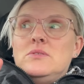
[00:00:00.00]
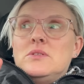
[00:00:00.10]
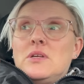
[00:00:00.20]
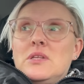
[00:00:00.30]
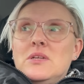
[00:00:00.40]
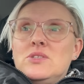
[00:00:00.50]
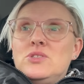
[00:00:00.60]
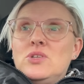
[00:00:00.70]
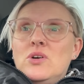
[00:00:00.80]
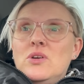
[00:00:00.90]
I think
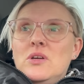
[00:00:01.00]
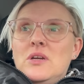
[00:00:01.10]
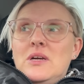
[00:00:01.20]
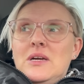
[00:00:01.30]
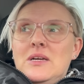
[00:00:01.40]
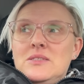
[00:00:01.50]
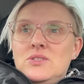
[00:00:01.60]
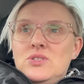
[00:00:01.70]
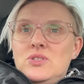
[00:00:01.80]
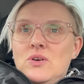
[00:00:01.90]
Charlotte has
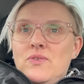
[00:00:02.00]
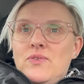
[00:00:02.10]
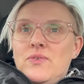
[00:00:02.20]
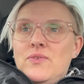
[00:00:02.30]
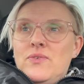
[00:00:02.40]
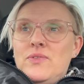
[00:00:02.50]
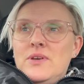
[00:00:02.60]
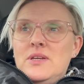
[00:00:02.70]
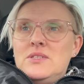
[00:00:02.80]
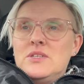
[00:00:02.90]
a shelf that
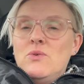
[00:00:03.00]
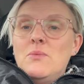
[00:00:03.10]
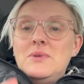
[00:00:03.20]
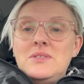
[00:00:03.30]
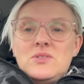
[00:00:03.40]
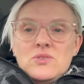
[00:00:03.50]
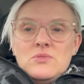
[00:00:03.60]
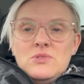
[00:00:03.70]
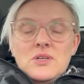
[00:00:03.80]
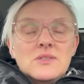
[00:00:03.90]
needs to go up. Lizzie's got
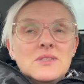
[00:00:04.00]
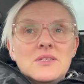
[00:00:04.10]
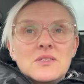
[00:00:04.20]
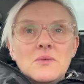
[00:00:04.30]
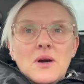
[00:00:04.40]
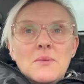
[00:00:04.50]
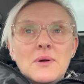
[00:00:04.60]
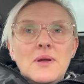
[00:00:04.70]
some shelves that need to go up.